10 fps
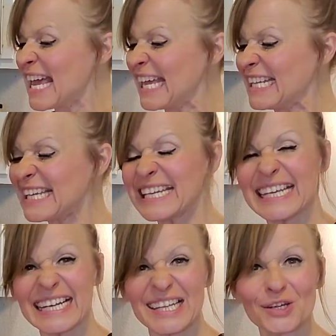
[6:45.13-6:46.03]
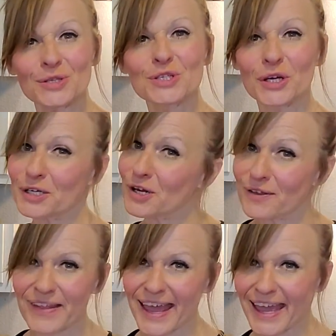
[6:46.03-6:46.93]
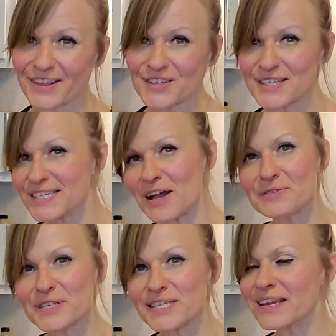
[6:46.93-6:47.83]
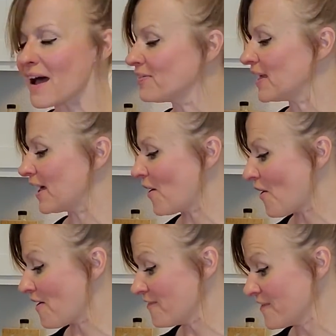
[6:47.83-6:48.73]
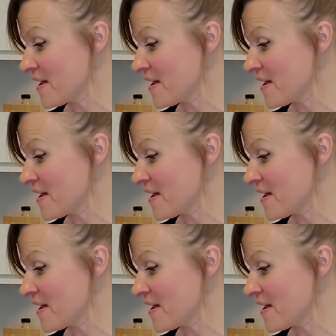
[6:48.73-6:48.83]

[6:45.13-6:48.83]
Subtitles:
It did get a little charred on the edges. I'll just cut that off.